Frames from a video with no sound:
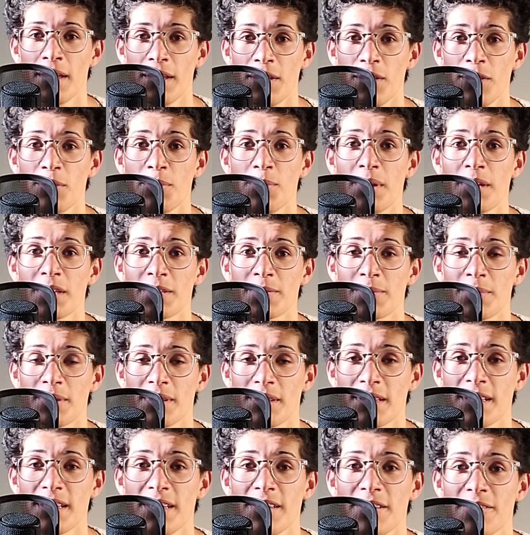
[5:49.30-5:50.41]
You best
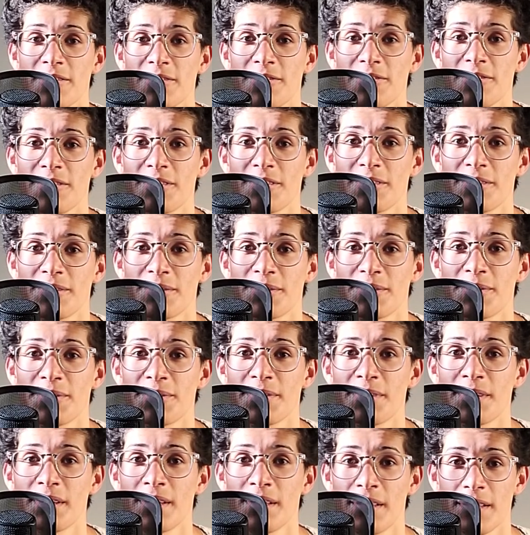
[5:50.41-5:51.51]
believe
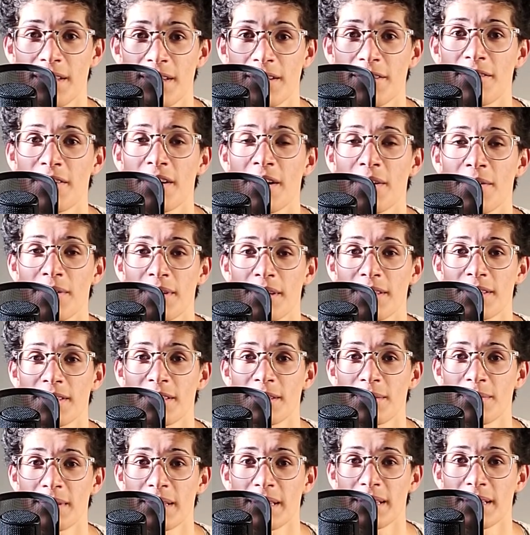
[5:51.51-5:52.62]
that if I want
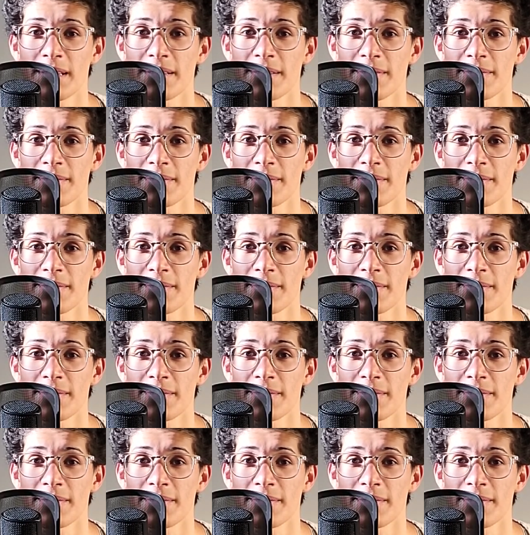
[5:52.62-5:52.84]
something,